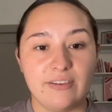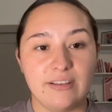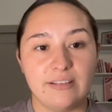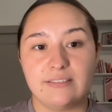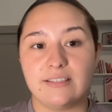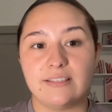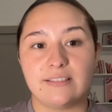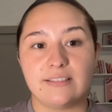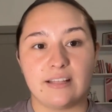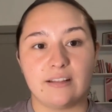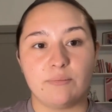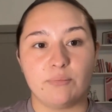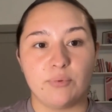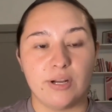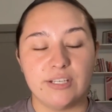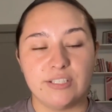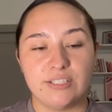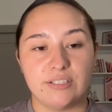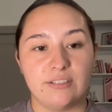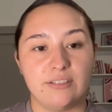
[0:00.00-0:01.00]
is a
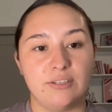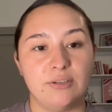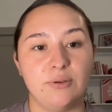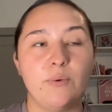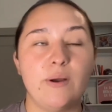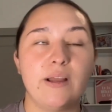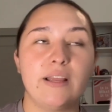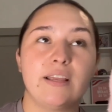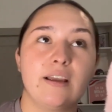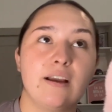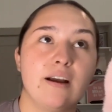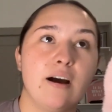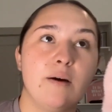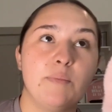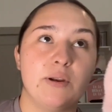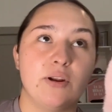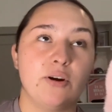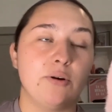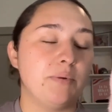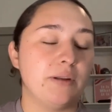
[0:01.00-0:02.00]
celebration. You waking up
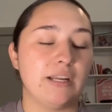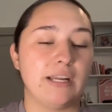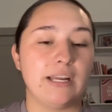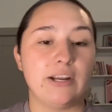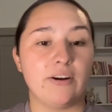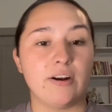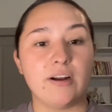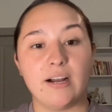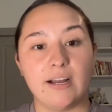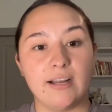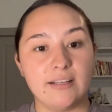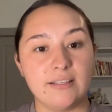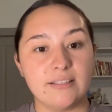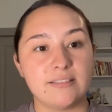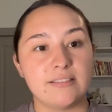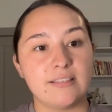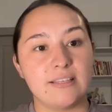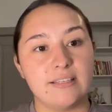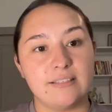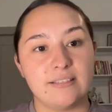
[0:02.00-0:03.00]
and opening your
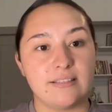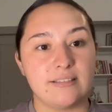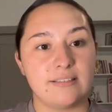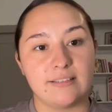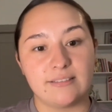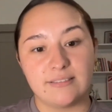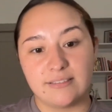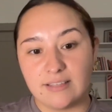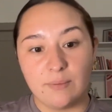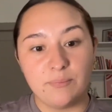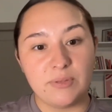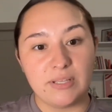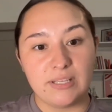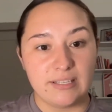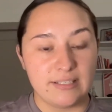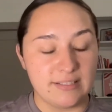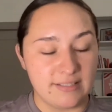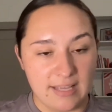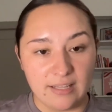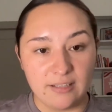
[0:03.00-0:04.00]
eyes is something
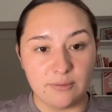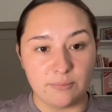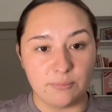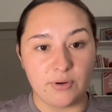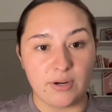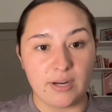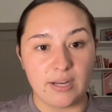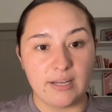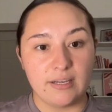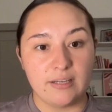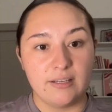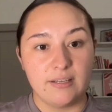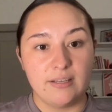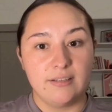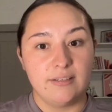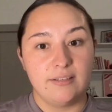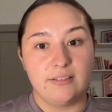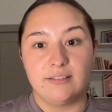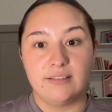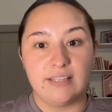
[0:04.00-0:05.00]
to celebrate.
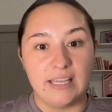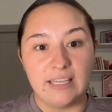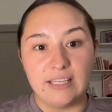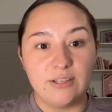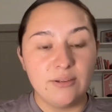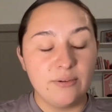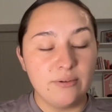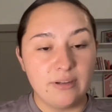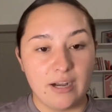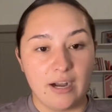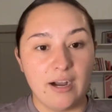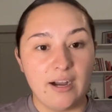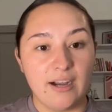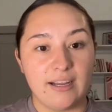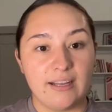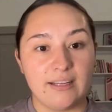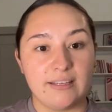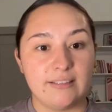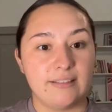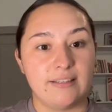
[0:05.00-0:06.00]
Thank you,
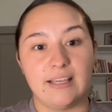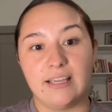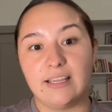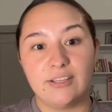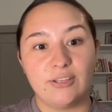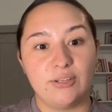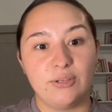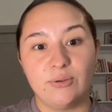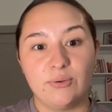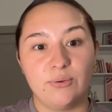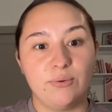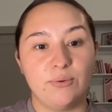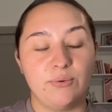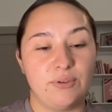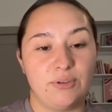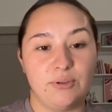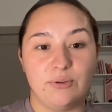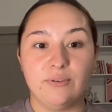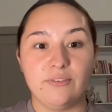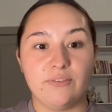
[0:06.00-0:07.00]
God. Thank you,
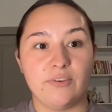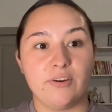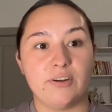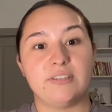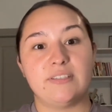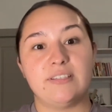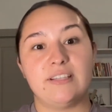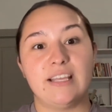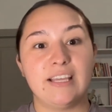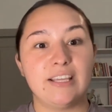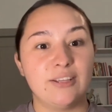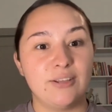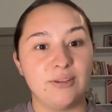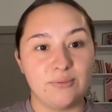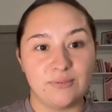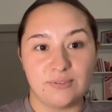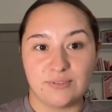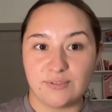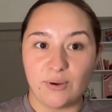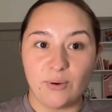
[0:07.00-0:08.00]
universe. Thank
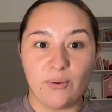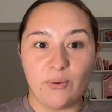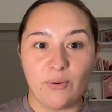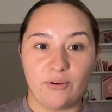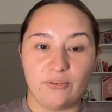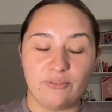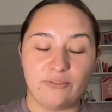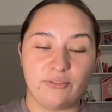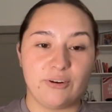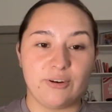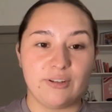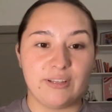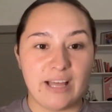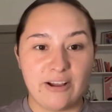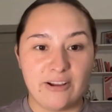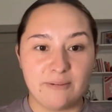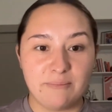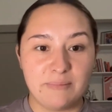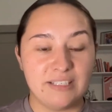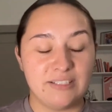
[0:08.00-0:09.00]
you, soul, for
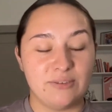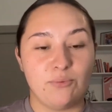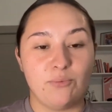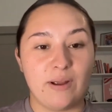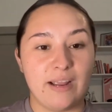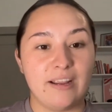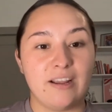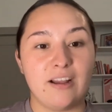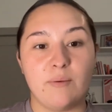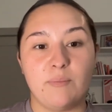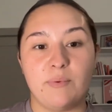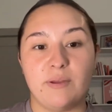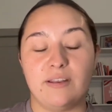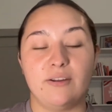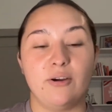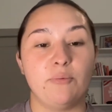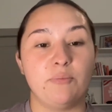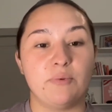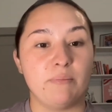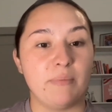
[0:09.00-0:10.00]
allowing me to wake up and
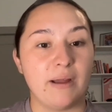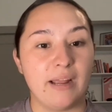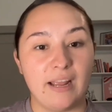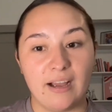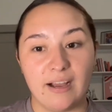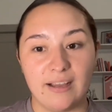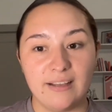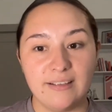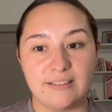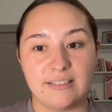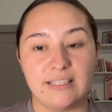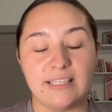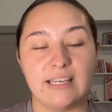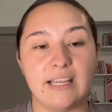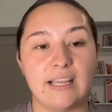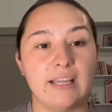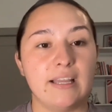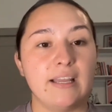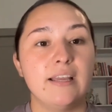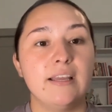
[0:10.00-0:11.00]
open my eyes
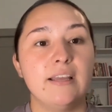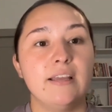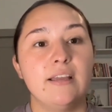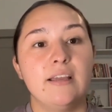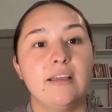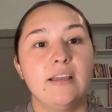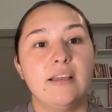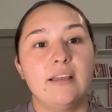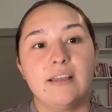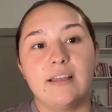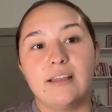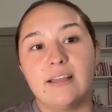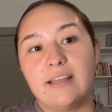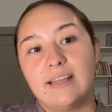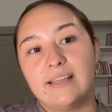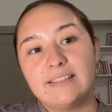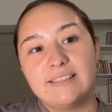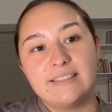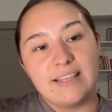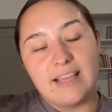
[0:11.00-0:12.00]
today.
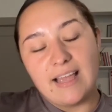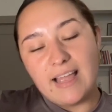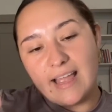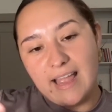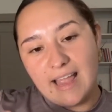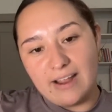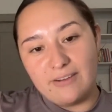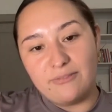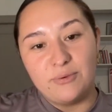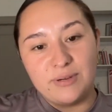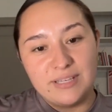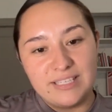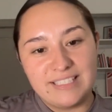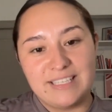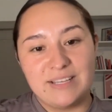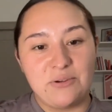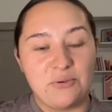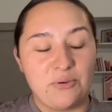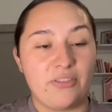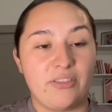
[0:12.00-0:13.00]
It's every
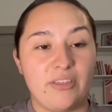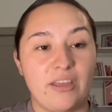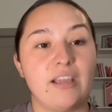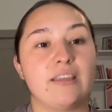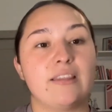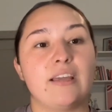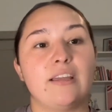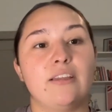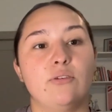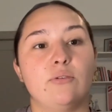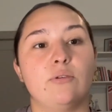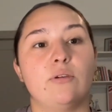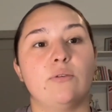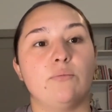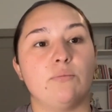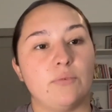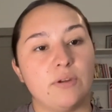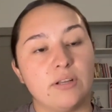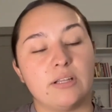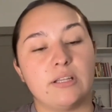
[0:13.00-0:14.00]
single thing that you
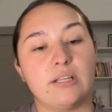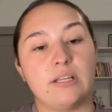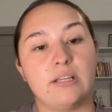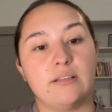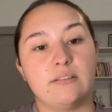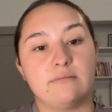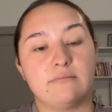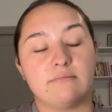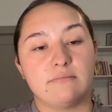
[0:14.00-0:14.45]
can really